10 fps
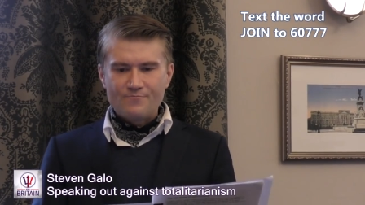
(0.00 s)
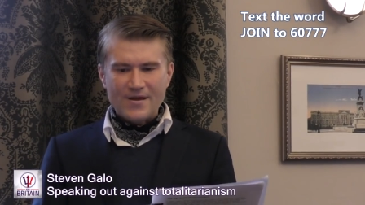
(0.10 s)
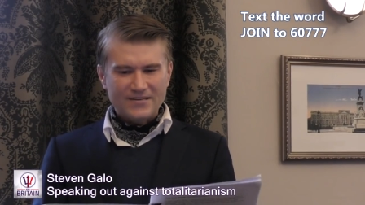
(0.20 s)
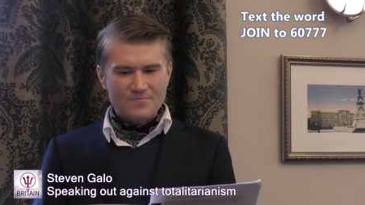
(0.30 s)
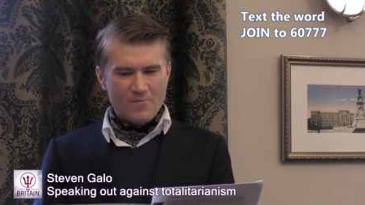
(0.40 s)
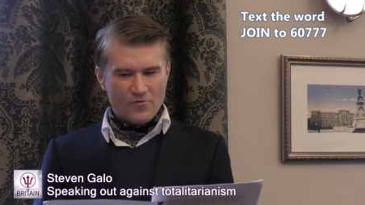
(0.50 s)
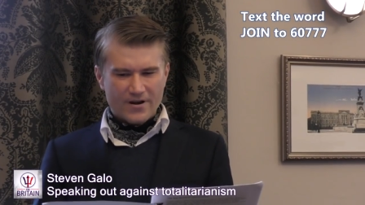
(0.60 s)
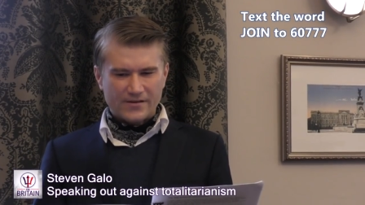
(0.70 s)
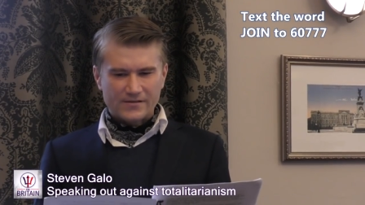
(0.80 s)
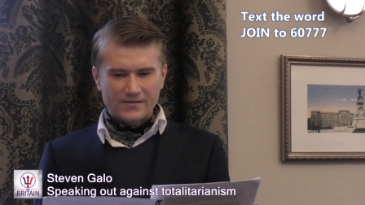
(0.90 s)
bitter
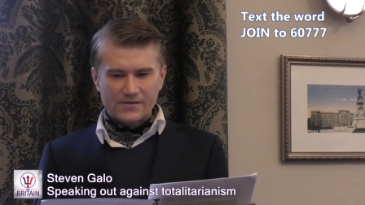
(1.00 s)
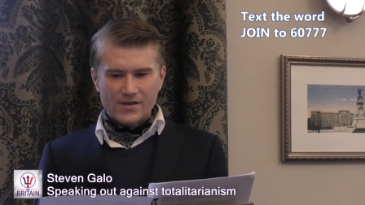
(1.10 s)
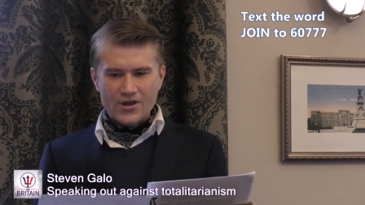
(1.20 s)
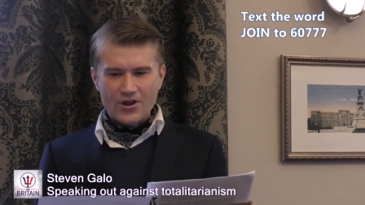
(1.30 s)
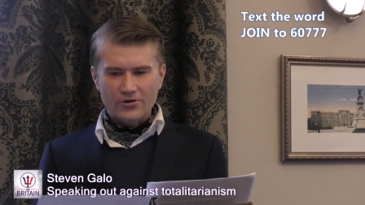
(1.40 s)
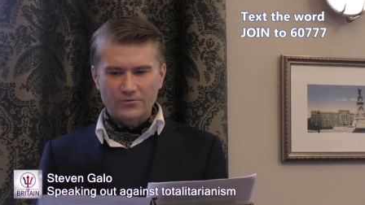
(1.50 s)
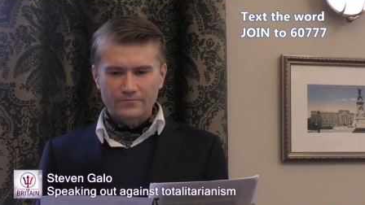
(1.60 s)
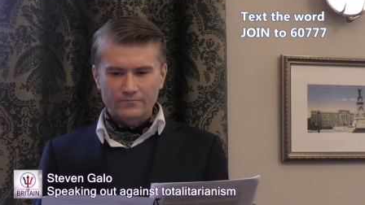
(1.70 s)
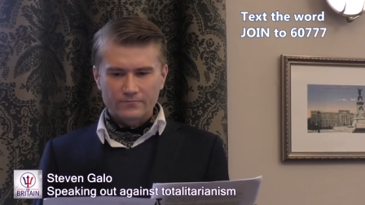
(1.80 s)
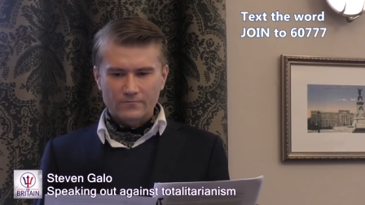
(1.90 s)
memories. You
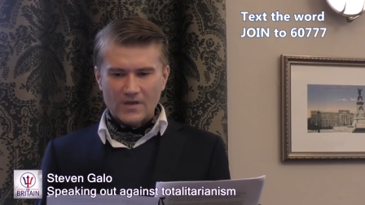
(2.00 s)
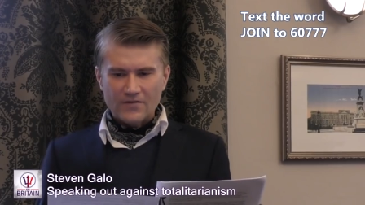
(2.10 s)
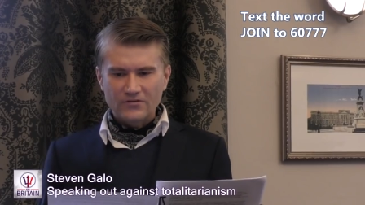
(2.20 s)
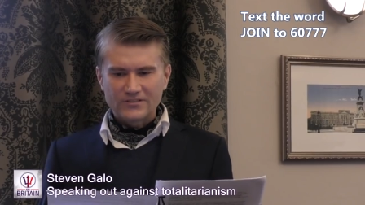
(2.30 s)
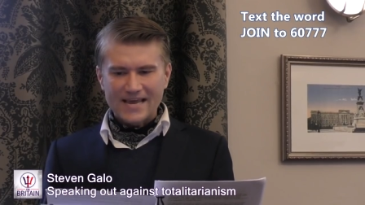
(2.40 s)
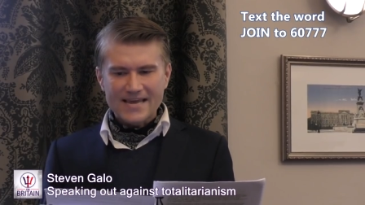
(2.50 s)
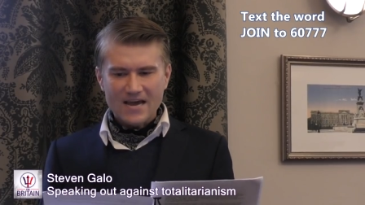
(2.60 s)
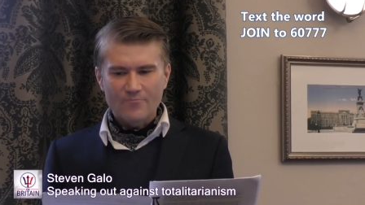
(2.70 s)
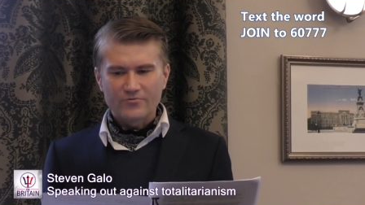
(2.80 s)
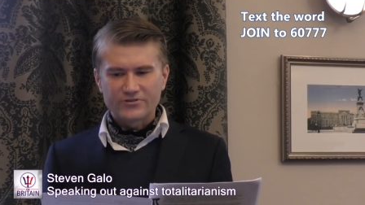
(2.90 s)
know, it will take
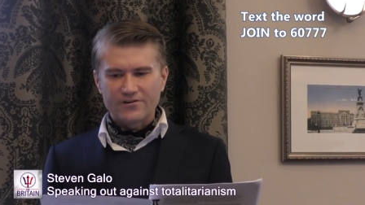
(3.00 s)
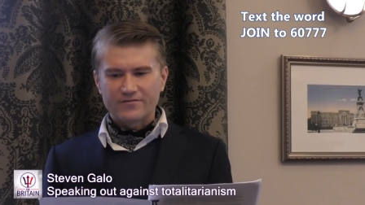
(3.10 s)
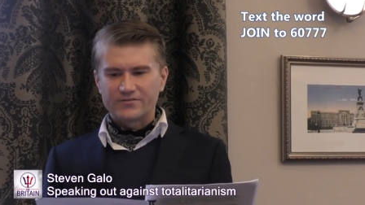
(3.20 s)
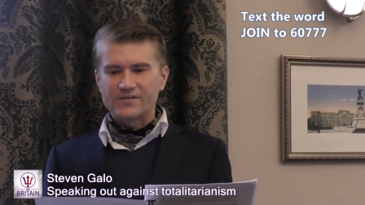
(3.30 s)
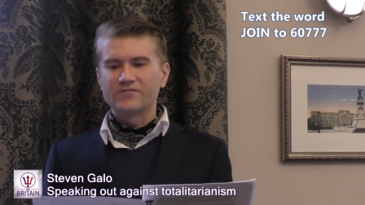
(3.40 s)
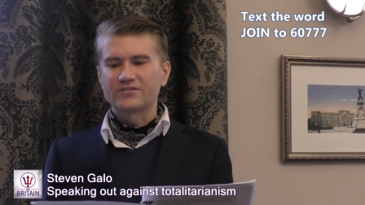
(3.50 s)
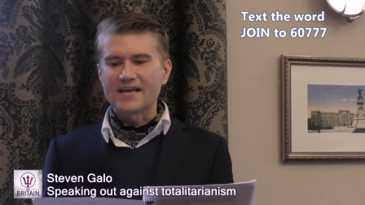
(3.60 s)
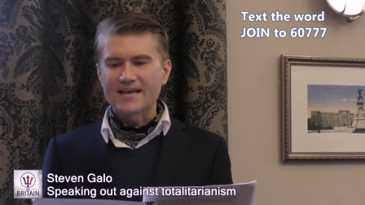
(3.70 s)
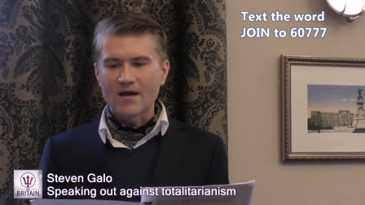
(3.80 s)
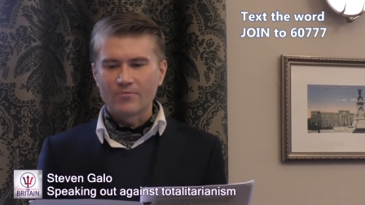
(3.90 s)
couple of gener- it will
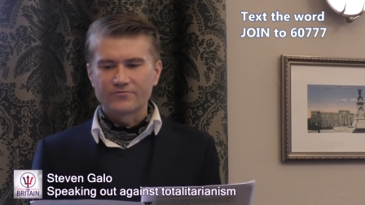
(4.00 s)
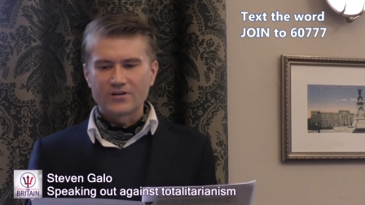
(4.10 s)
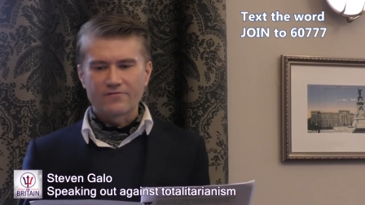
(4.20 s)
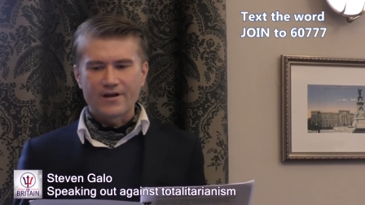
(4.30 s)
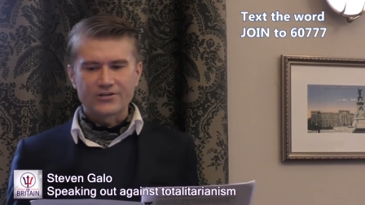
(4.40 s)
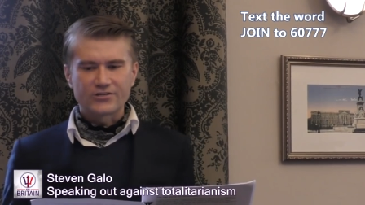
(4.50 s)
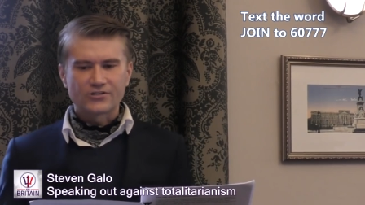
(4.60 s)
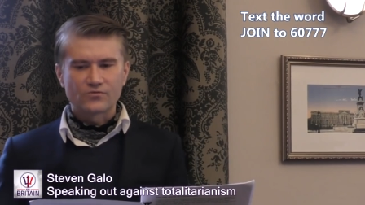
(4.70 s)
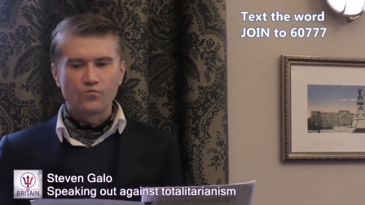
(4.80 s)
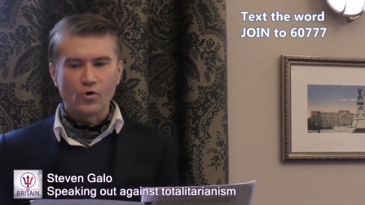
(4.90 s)
take couple of
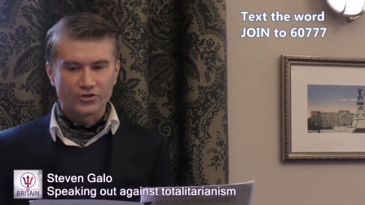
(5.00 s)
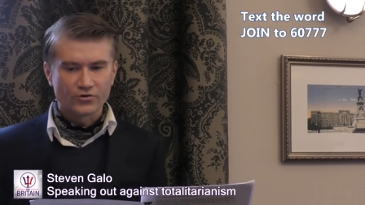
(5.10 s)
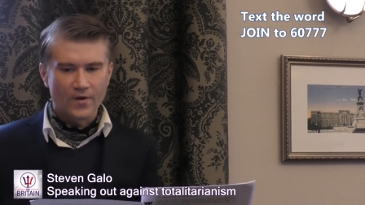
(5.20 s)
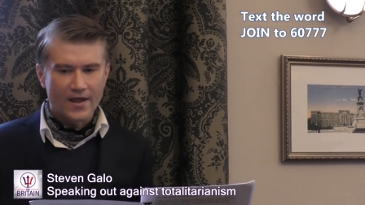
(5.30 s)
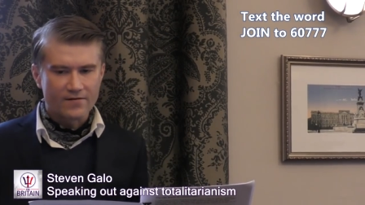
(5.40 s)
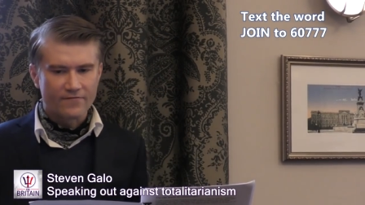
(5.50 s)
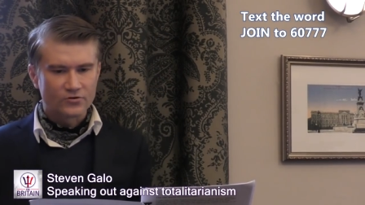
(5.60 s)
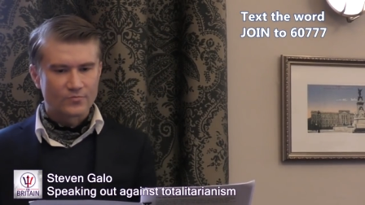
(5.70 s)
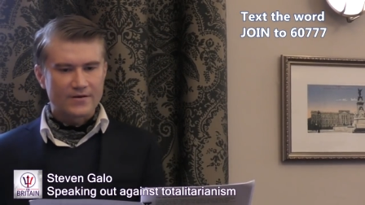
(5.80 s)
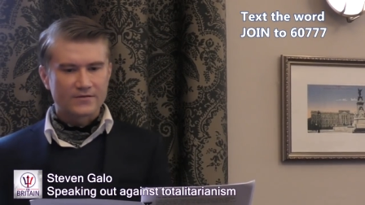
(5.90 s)
generations to wash away the
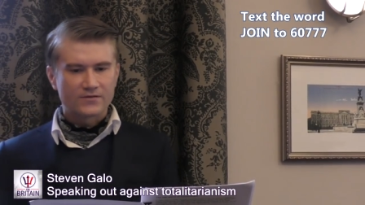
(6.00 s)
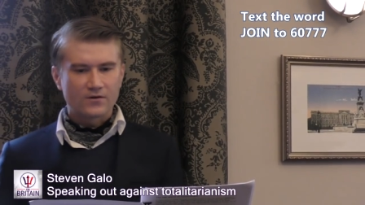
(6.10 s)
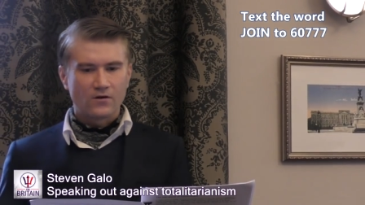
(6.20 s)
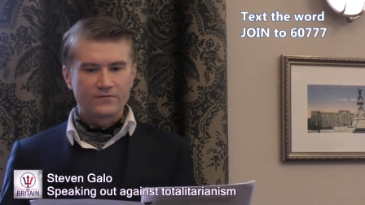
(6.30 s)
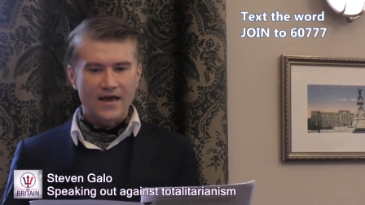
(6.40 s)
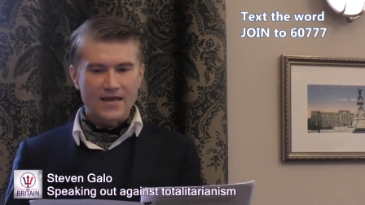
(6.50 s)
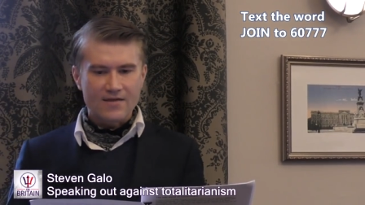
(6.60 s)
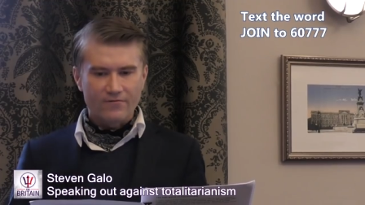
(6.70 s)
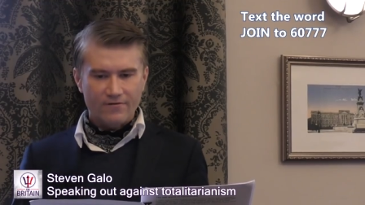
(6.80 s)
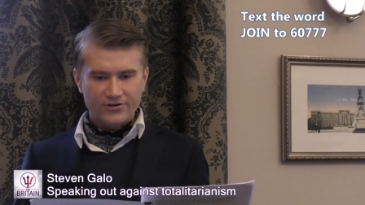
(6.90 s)
footprints of that
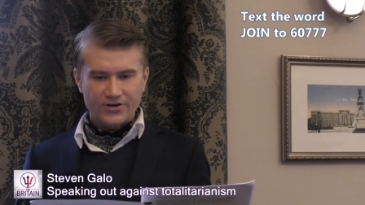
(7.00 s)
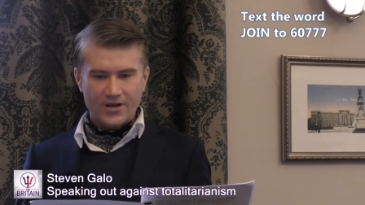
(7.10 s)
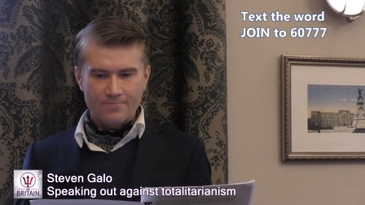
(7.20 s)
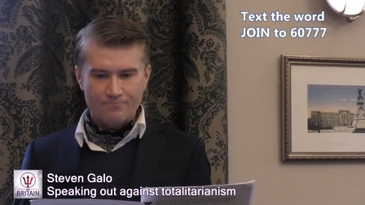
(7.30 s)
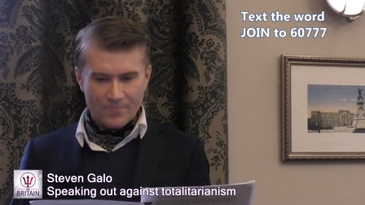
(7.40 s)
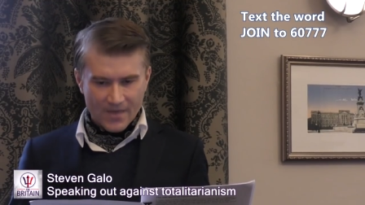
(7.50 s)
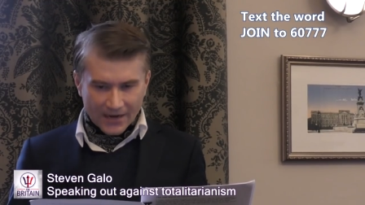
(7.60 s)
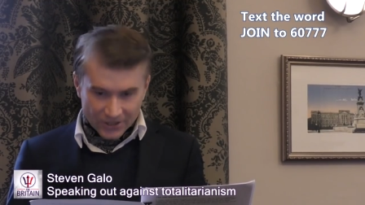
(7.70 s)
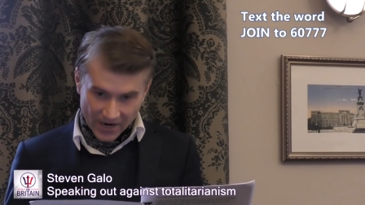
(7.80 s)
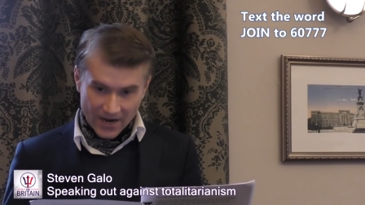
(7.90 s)
evil regime
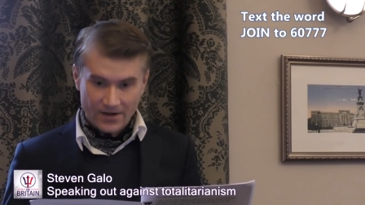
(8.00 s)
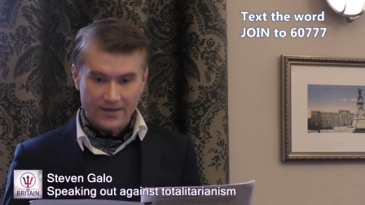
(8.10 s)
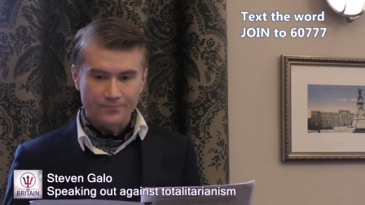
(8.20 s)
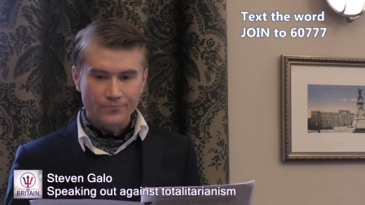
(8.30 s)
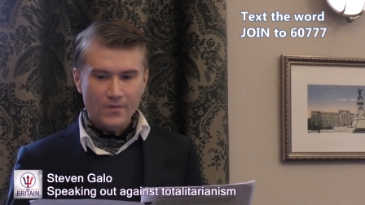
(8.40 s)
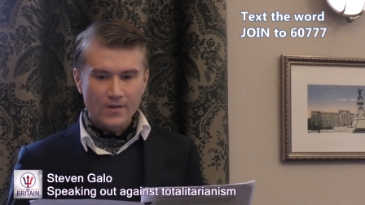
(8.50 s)
entirely.